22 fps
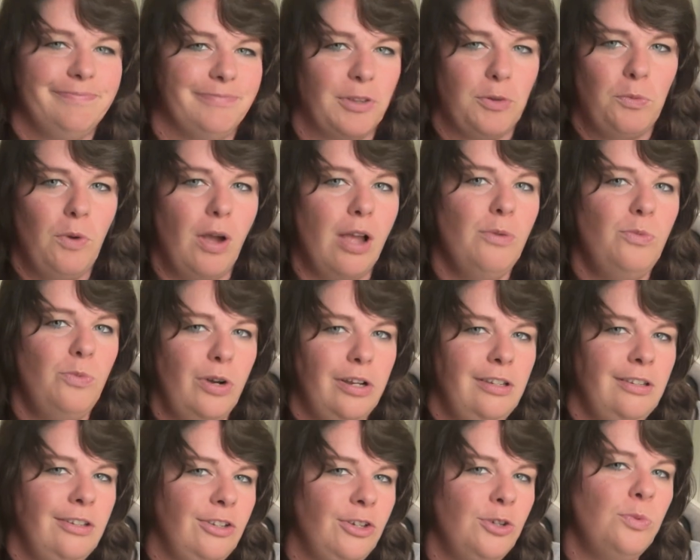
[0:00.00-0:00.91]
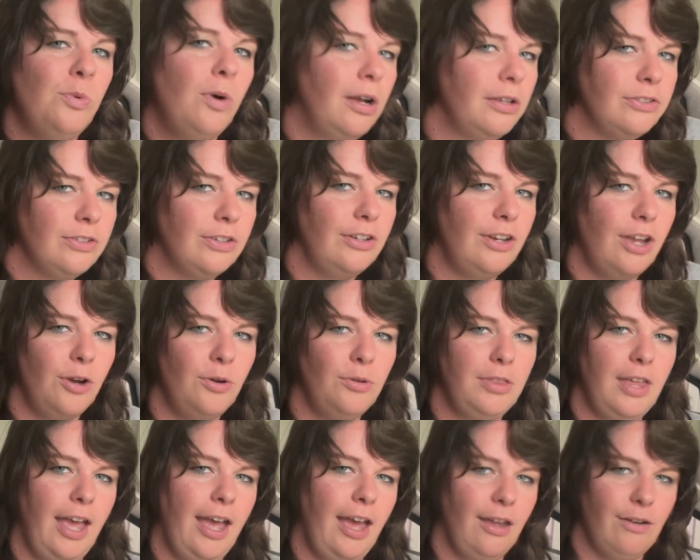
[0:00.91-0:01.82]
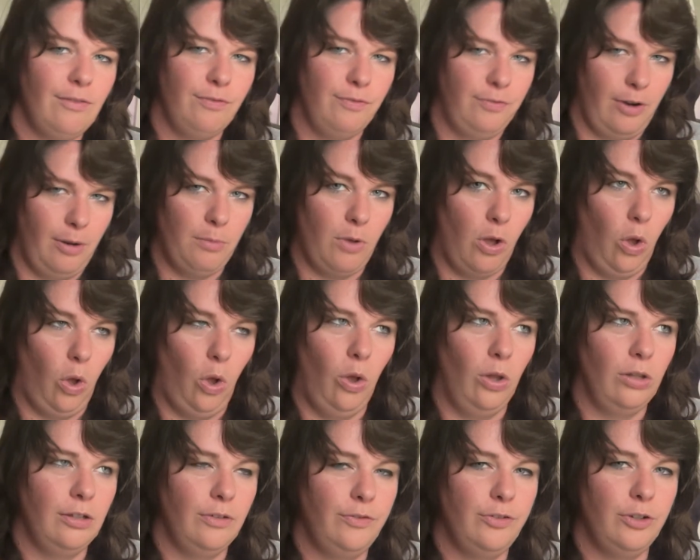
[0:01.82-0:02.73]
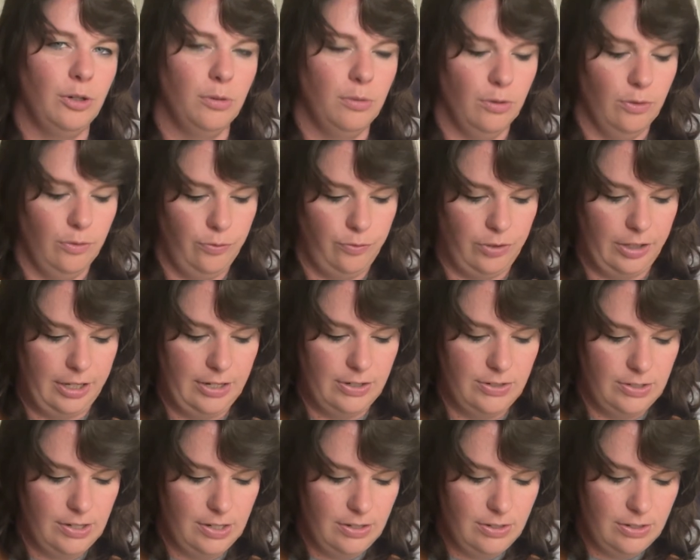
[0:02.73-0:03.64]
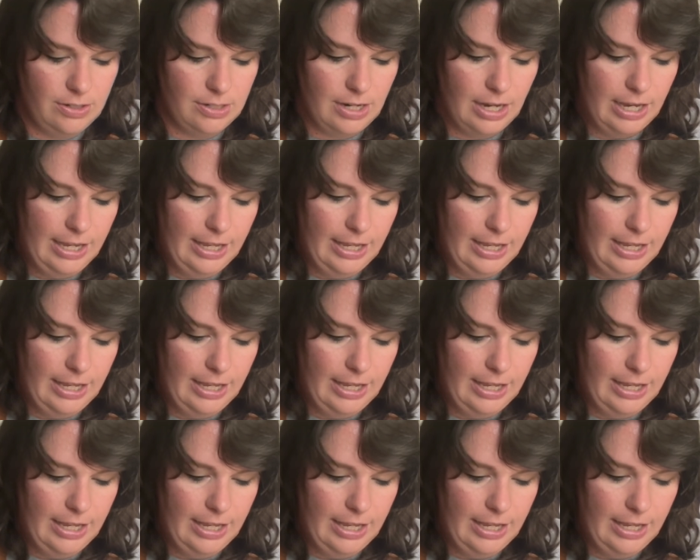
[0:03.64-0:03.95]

why wouldn't you want to know that from all of your fleeces?